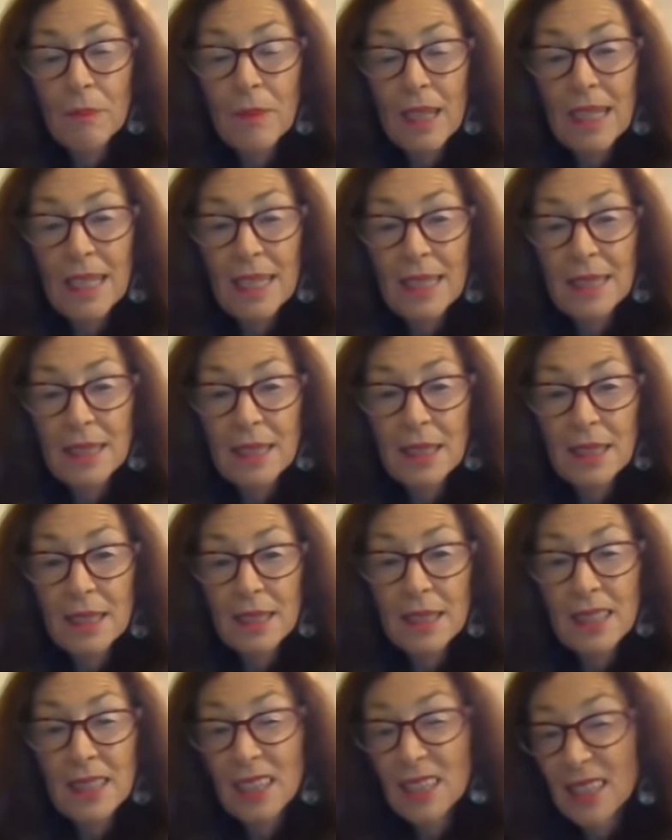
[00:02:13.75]

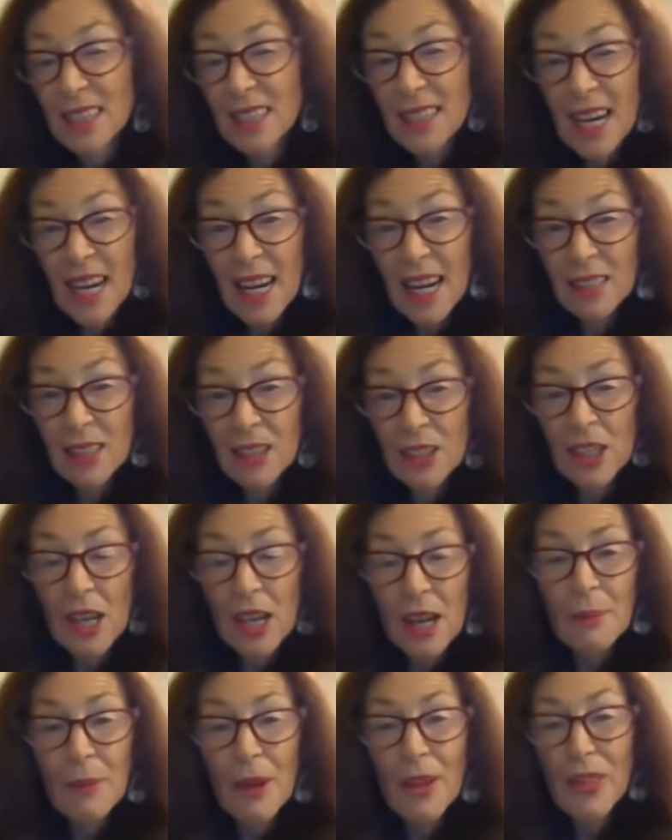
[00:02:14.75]
Eastern Standard
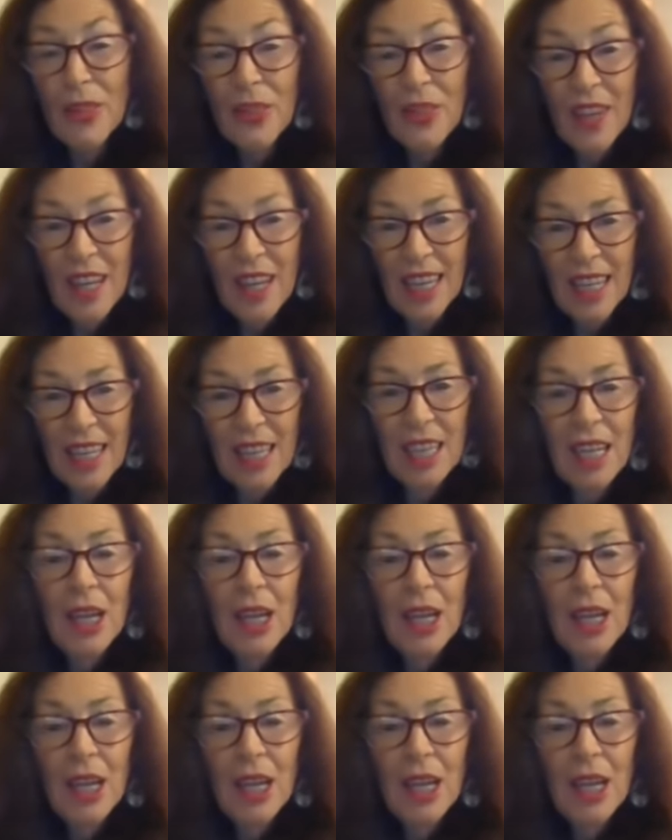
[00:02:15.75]
Time, I think.